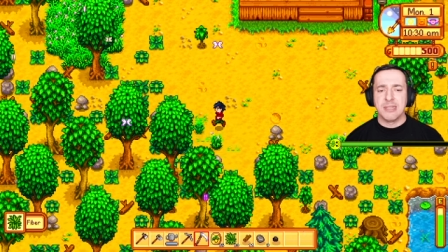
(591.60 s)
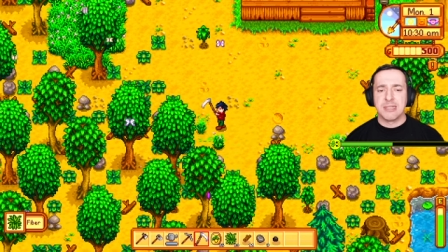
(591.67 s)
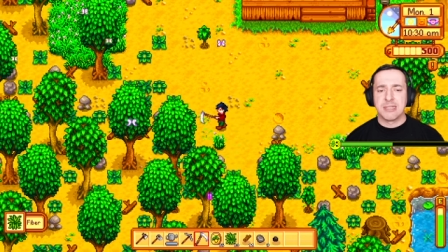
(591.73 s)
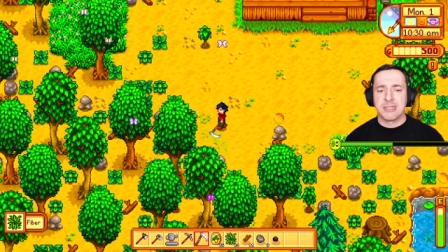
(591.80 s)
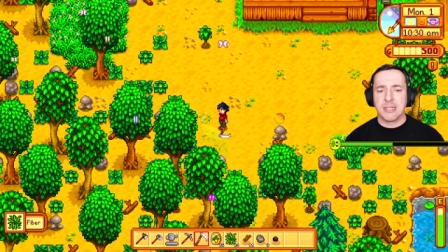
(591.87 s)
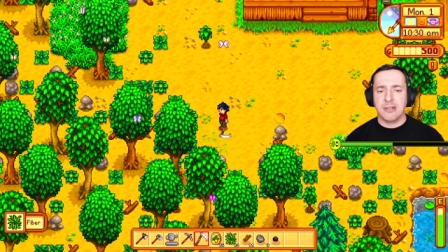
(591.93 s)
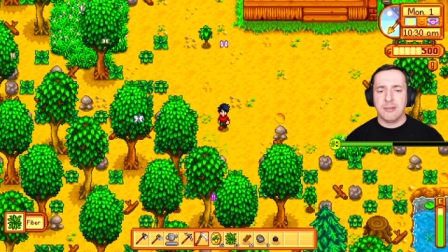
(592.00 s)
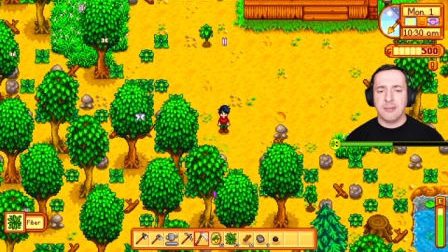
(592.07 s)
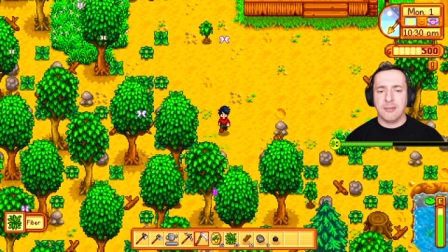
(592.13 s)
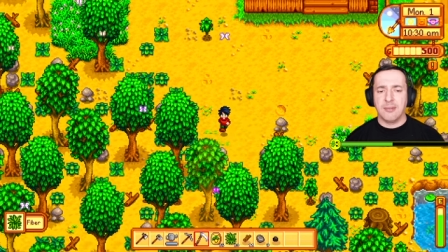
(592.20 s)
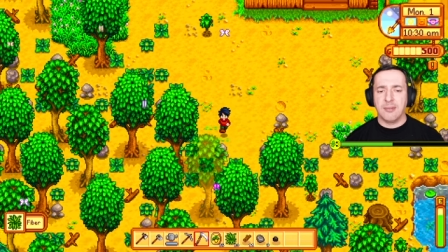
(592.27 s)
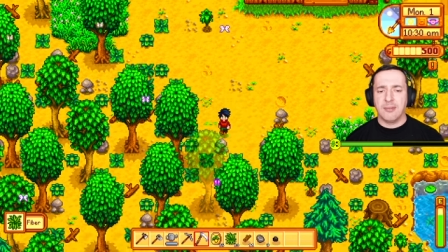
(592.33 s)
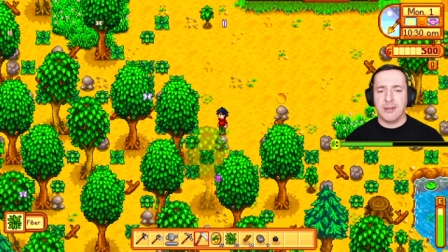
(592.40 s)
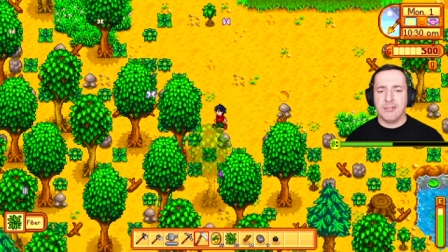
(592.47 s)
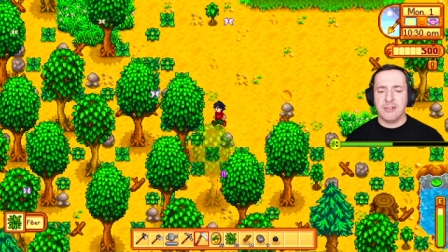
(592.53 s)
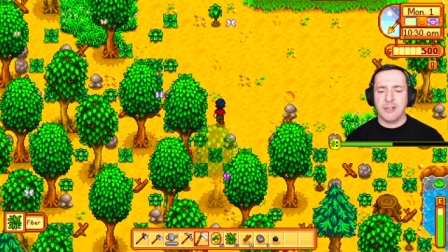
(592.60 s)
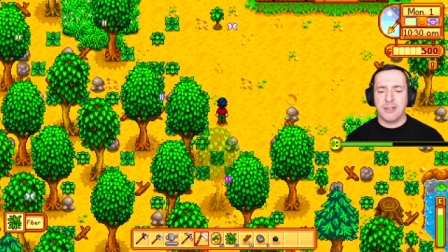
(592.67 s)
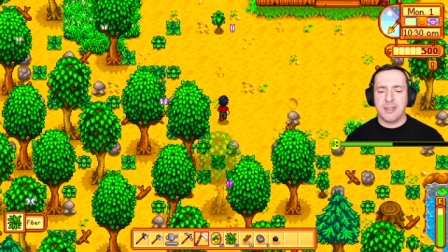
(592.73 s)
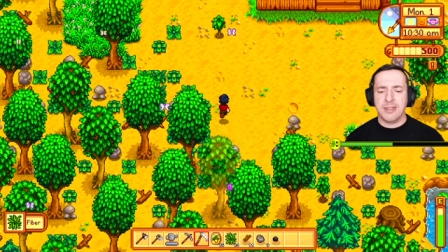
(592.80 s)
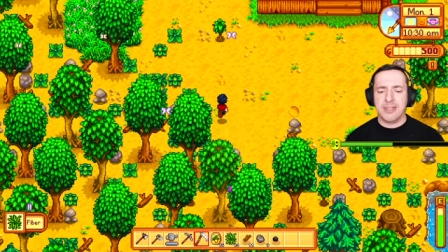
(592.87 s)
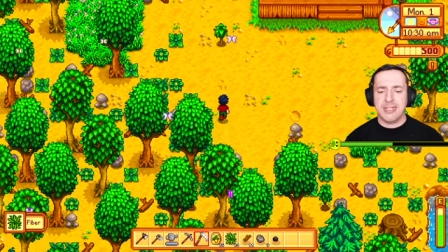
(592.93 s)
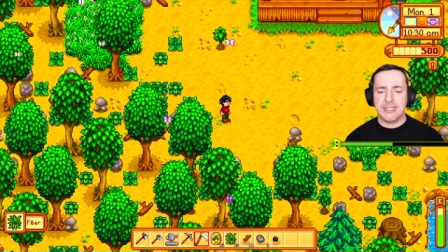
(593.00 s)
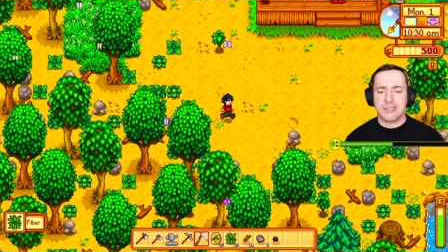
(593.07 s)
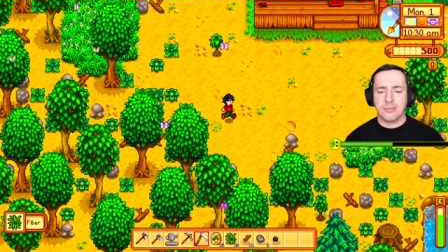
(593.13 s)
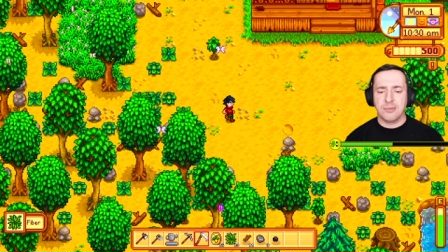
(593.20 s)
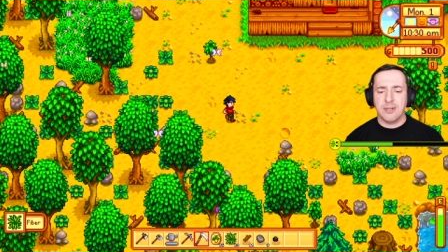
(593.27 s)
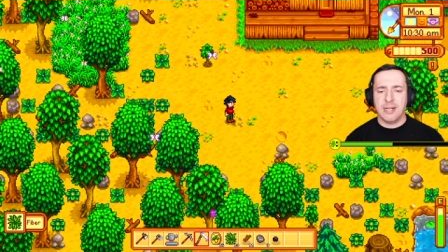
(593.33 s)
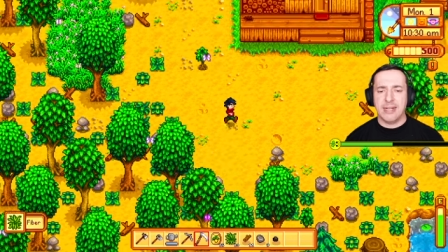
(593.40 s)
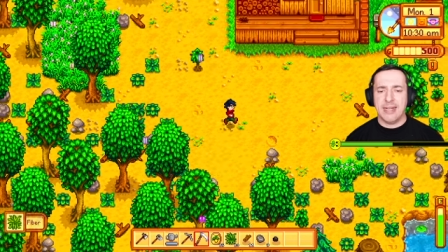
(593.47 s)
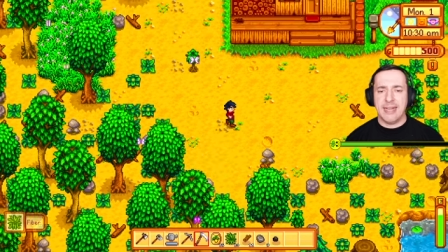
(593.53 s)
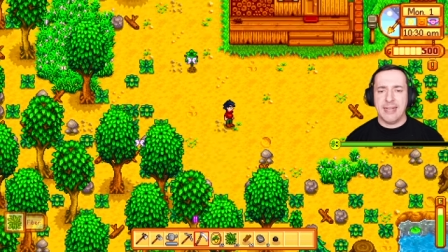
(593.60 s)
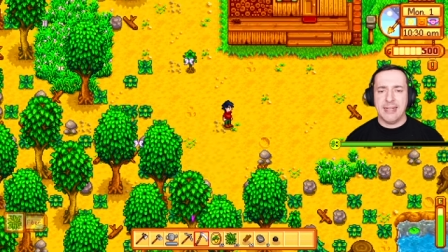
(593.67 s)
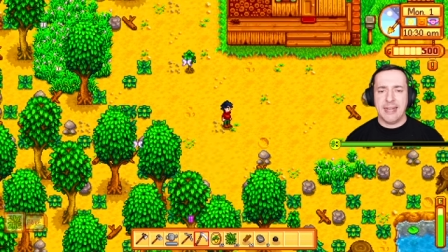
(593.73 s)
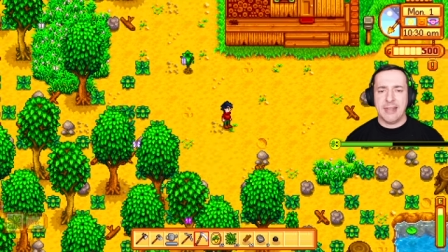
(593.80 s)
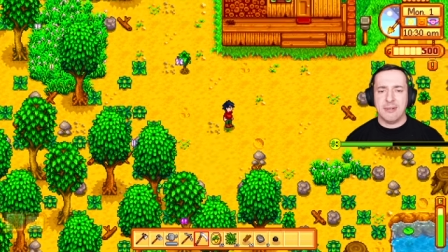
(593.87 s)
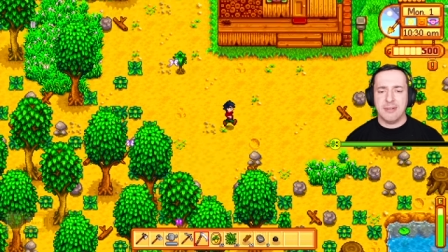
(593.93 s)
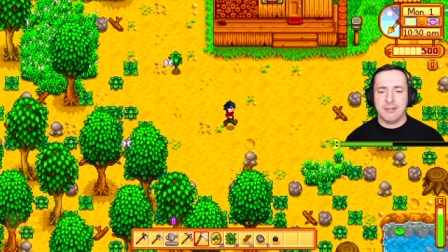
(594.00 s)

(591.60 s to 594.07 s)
So we've got this all clear now.